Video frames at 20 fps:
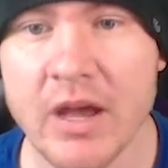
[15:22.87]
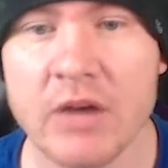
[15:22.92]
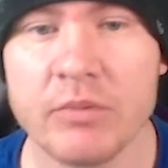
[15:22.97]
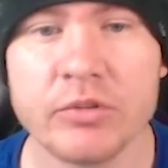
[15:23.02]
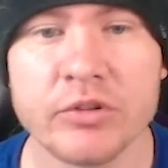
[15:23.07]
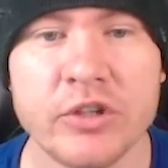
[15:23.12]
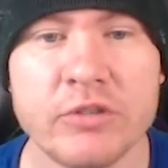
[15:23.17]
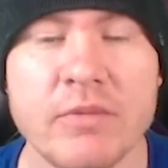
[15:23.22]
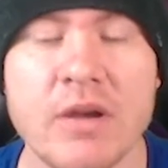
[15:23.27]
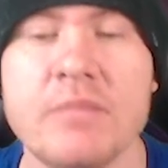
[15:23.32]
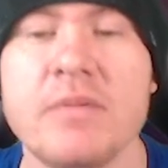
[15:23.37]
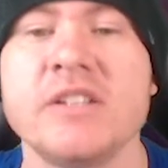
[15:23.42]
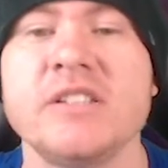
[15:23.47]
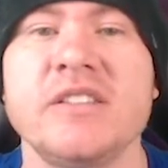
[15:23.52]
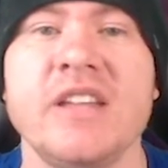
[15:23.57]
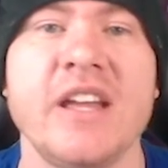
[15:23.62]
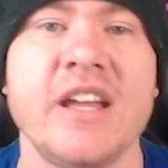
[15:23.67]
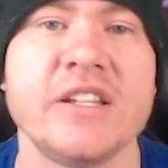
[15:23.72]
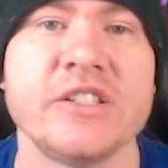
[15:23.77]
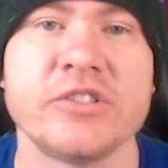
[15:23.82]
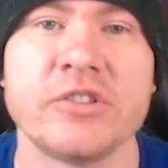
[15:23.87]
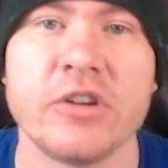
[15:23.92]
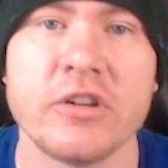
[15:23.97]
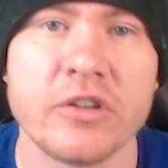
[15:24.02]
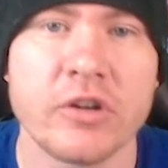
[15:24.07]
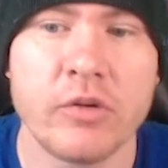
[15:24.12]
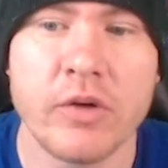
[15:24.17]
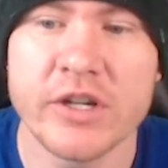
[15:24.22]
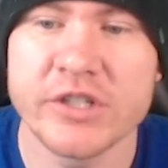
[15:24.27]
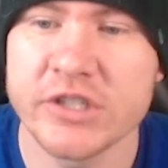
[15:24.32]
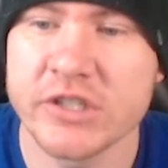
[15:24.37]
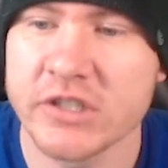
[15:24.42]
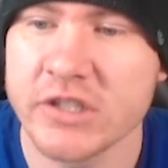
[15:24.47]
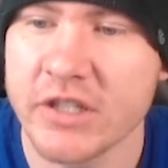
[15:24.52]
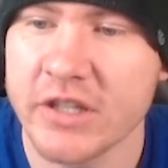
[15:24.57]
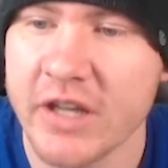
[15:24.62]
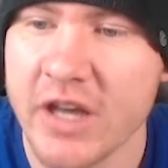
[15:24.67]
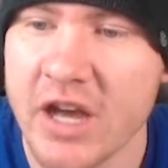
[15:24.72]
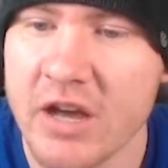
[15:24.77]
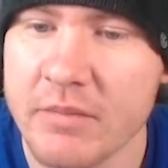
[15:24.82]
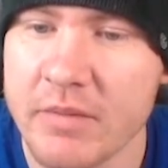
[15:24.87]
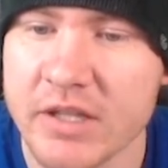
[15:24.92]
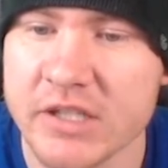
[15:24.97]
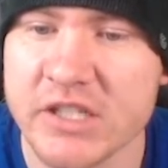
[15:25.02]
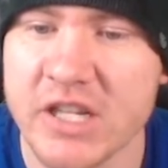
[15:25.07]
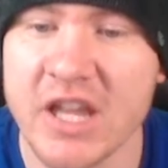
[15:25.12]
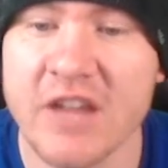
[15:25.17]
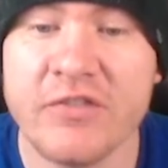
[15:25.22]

I will do my best to answer all the questions in the comments.